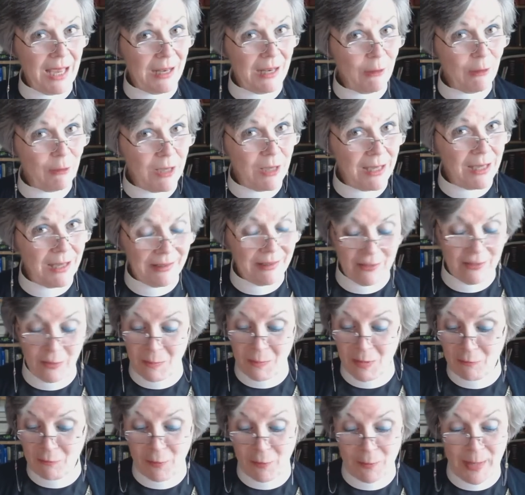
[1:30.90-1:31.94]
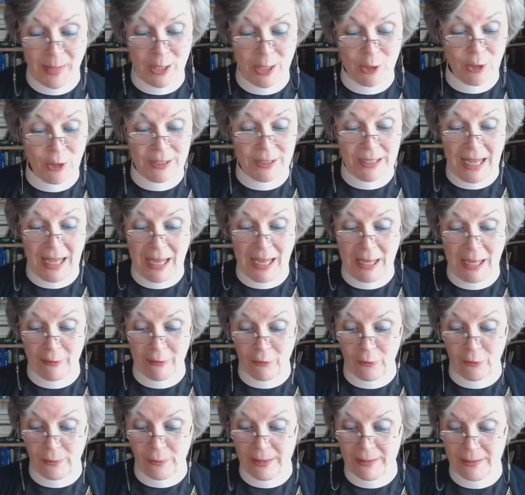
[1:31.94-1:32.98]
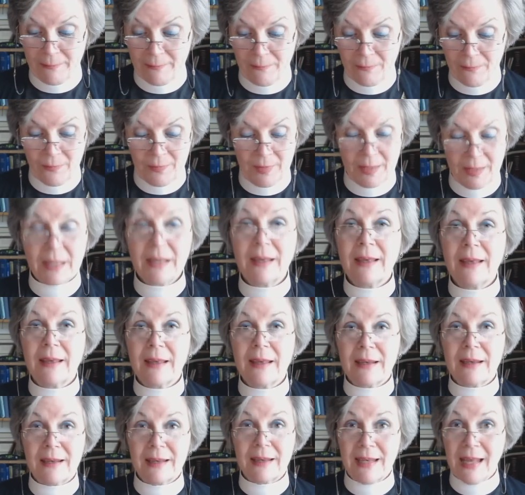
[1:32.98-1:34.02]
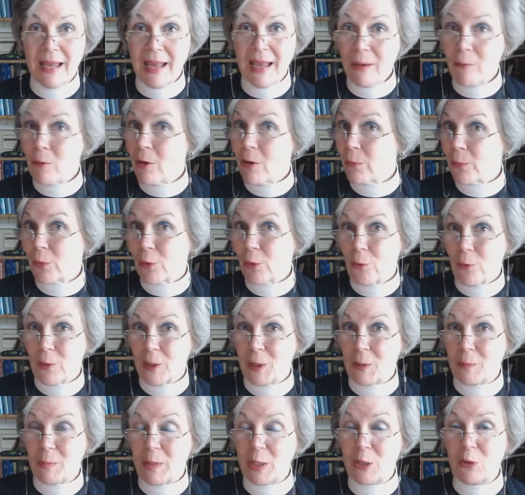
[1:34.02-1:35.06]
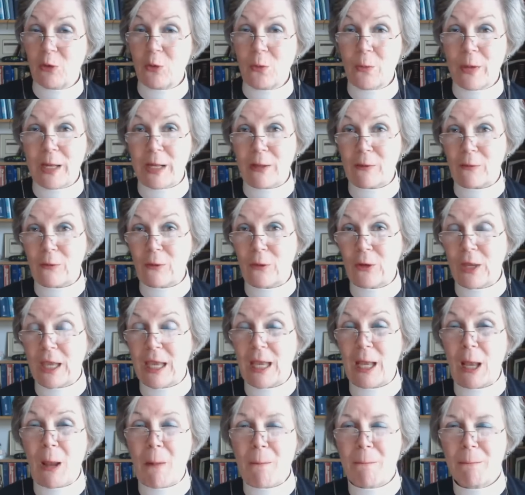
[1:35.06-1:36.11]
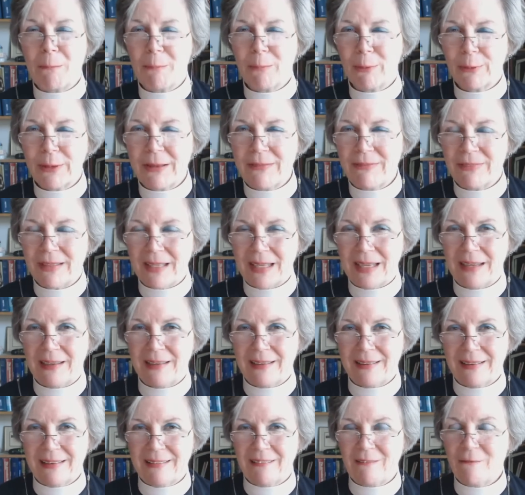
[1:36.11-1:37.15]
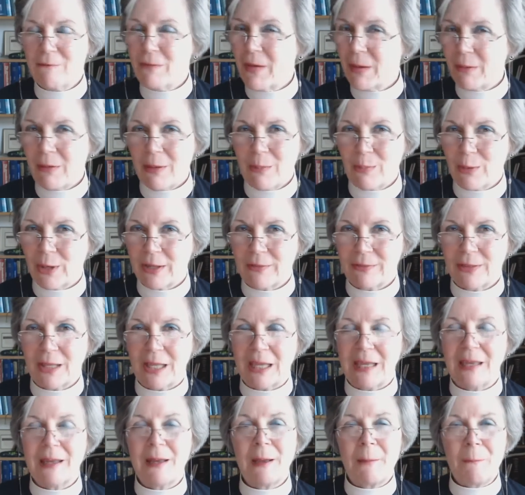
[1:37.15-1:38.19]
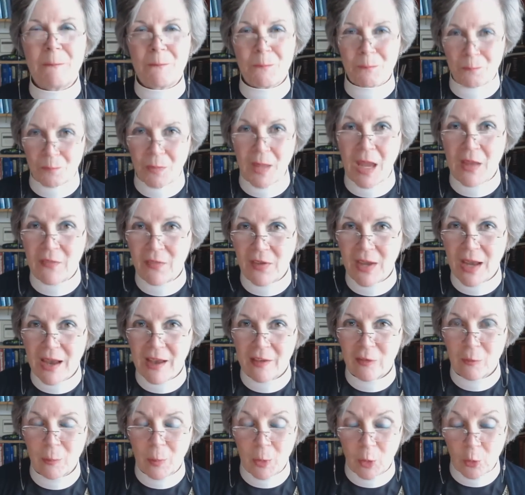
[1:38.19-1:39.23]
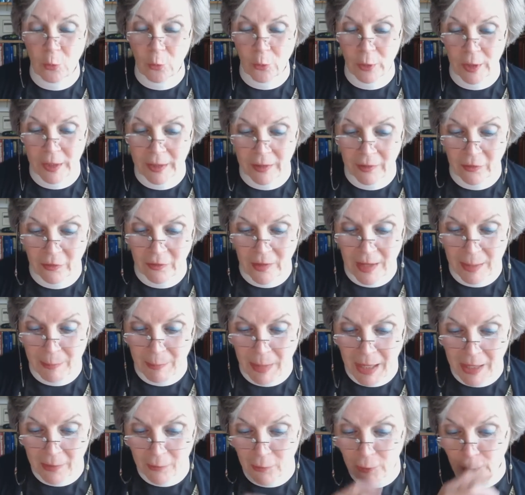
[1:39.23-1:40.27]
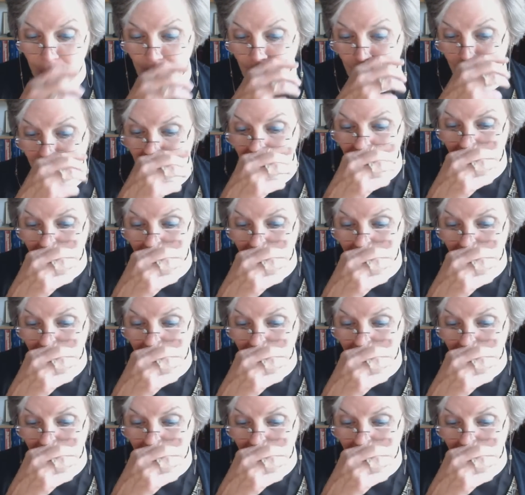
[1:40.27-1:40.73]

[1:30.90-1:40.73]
and you can get some information to answer it. Today, what we're going to be doing is looking briefly, very briefly, at the Gospel according to St. Matthew.